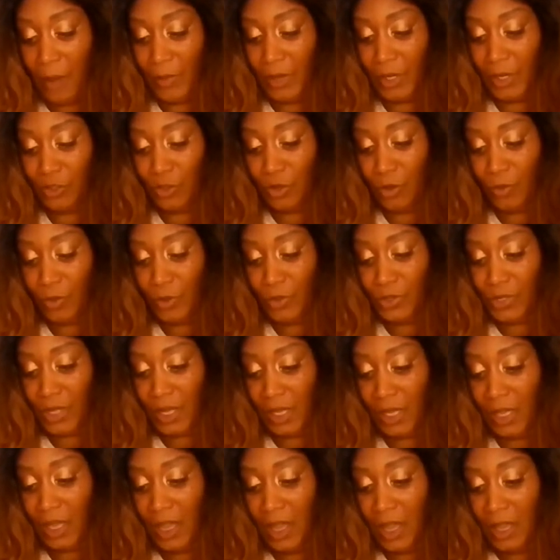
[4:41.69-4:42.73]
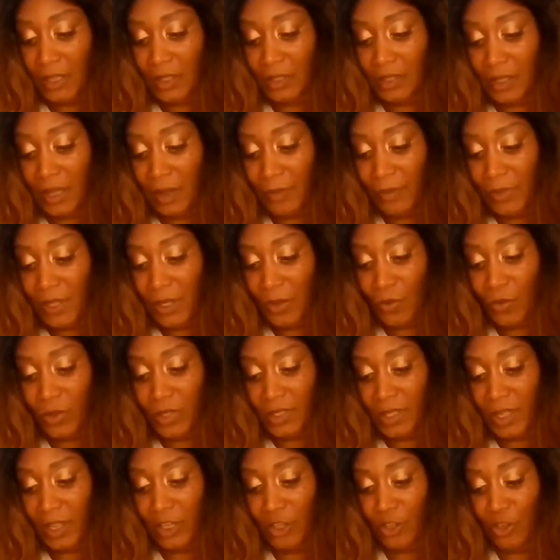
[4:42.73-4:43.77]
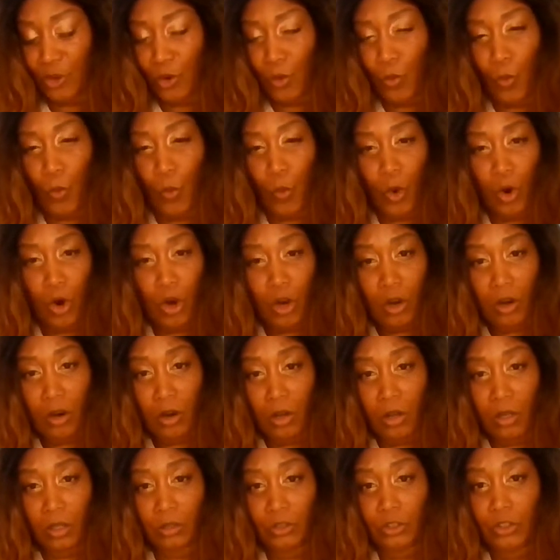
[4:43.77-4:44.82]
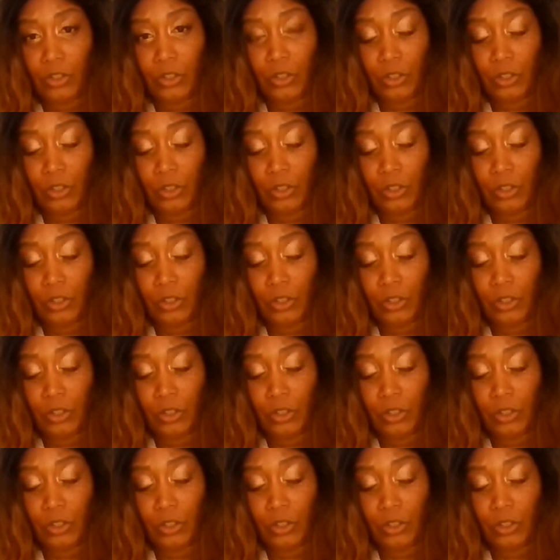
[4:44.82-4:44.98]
But it's almost like something was like your world,